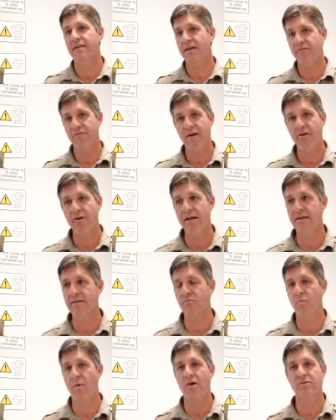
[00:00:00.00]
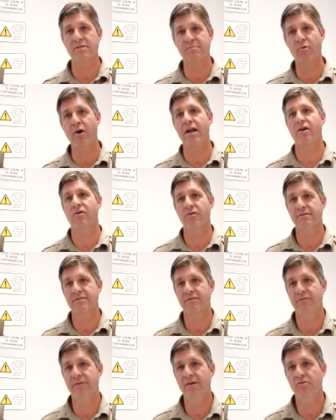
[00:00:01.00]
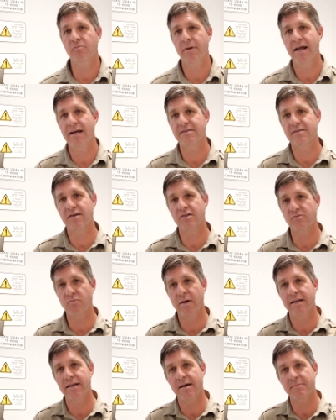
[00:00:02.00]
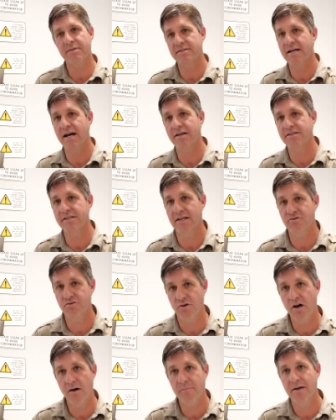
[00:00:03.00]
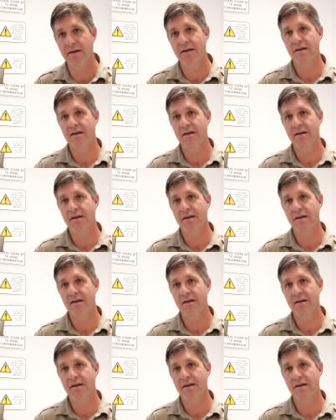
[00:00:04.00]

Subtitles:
they're very well spread across the field, but as those weed numbers start to drop,